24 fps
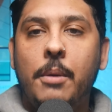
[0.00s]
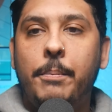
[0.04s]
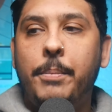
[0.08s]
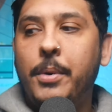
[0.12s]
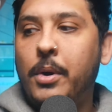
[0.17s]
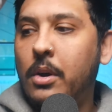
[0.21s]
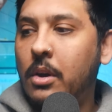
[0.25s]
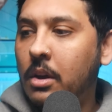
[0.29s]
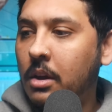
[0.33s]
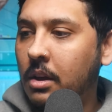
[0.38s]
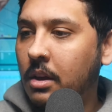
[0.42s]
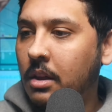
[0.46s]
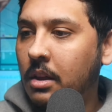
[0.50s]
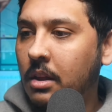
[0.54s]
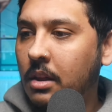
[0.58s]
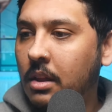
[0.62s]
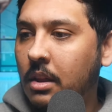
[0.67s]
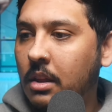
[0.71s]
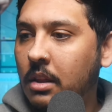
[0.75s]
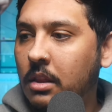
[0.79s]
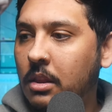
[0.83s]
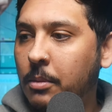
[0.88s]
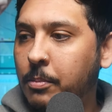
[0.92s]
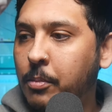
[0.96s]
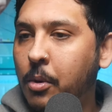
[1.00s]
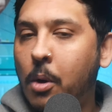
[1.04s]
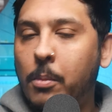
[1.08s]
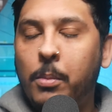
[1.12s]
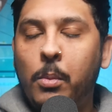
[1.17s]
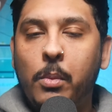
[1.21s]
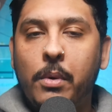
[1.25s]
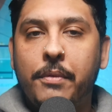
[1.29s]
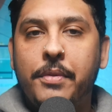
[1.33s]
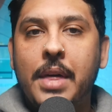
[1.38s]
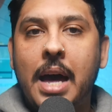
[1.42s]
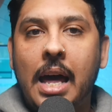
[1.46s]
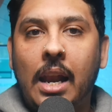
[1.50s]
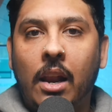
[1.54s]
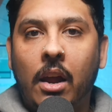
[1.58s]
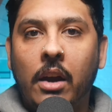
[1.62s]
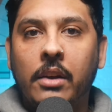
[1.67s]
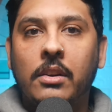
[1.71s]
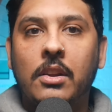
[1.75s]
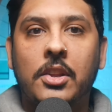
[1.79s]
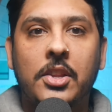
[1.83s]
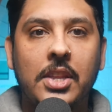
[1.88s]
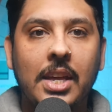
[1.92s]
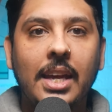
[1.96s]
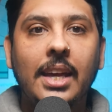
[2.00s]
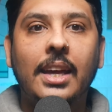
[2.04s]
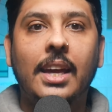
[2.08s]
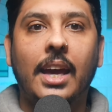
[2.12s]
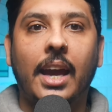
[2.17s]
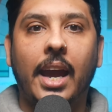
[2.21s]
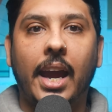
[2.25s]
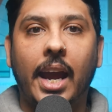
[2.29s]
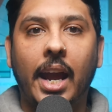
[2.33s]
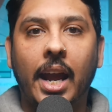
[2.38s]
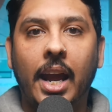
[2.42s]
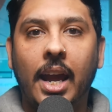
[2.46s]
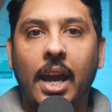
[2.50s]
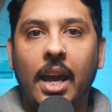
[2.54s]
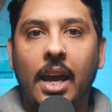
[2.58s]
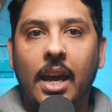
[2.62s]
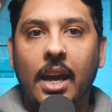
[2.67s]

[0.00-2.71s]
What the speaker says: But the problem with that line of thinking